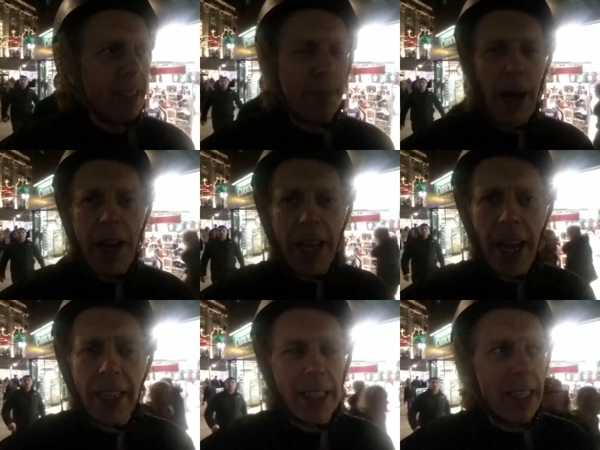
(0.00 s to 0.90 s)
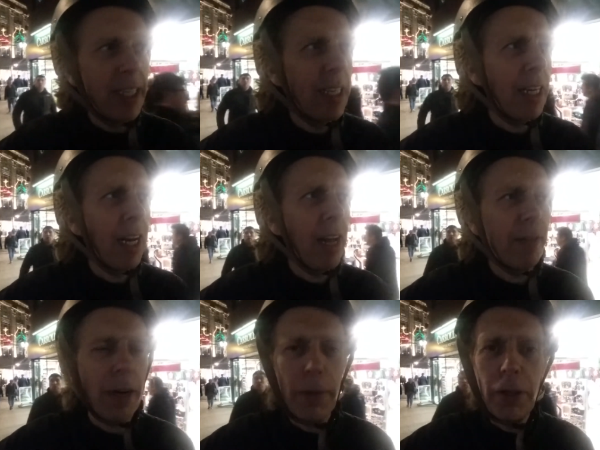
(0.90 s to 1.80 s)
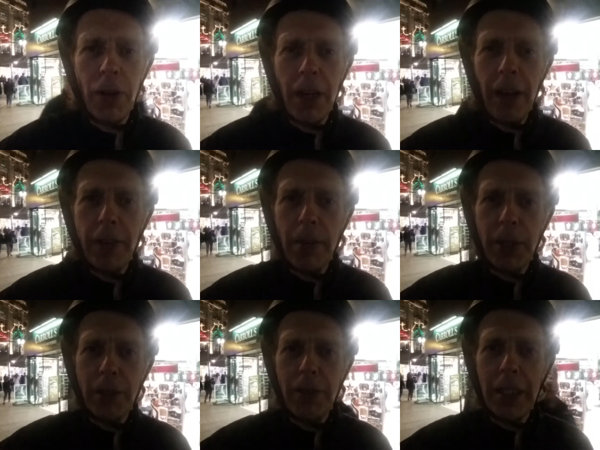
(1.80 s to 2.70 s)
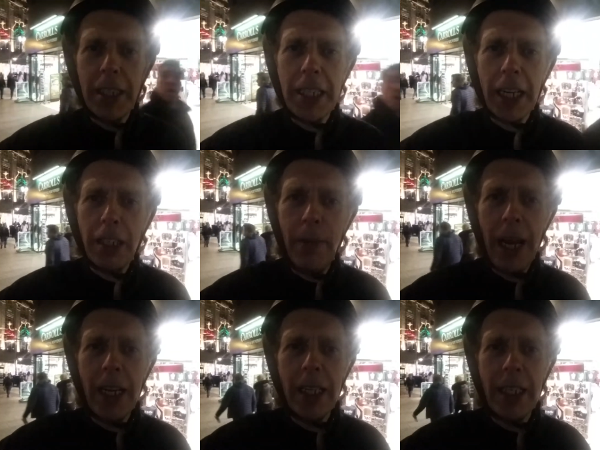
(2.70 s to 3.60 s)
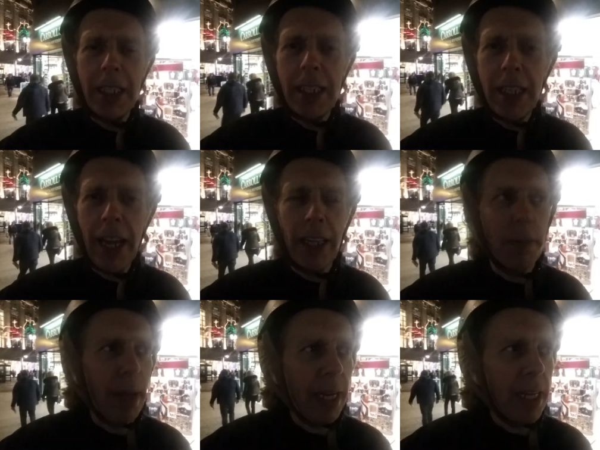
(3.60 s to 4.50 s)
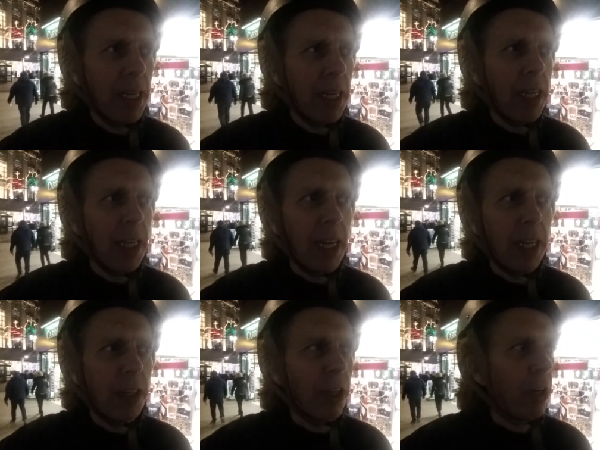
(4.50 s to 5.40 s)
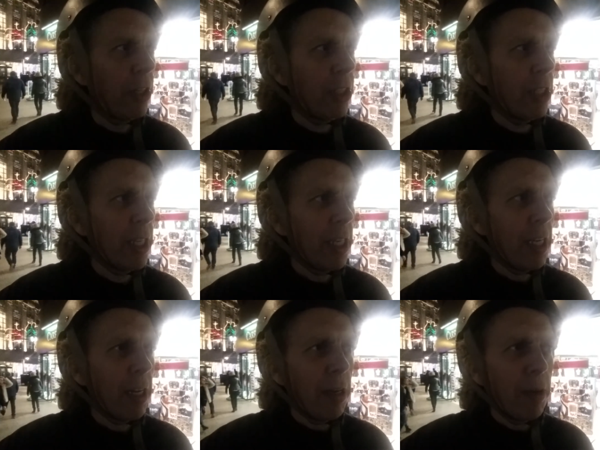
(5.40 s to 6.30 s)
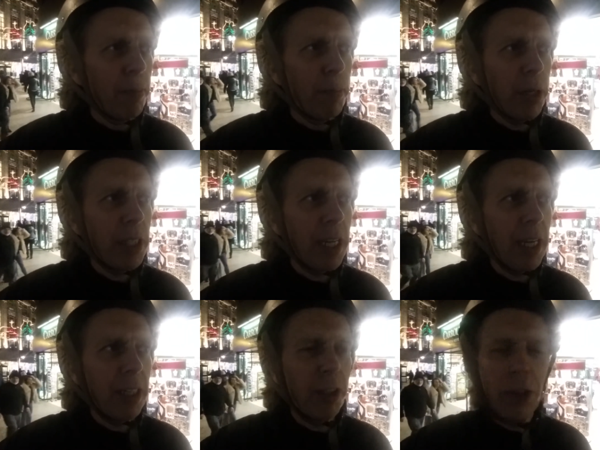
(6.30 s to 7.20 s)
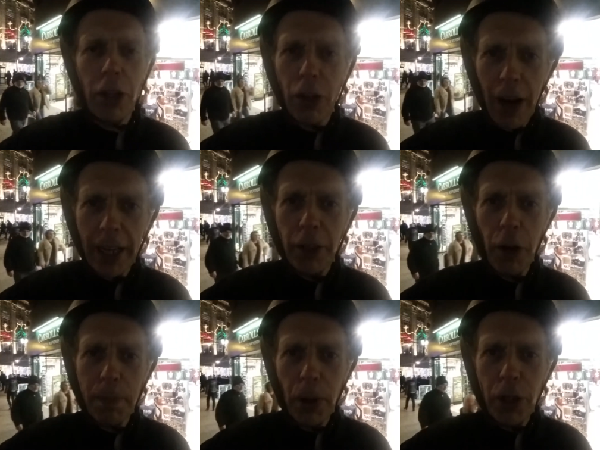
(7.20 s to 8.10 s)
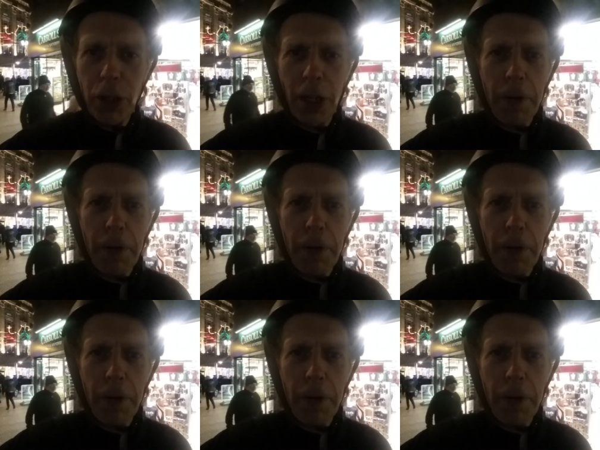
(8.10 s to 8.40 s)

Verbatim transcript: manic actually, and I've got about an hour, I've got about 6 mile cycle back to the house. But it's a good crack, good buzz,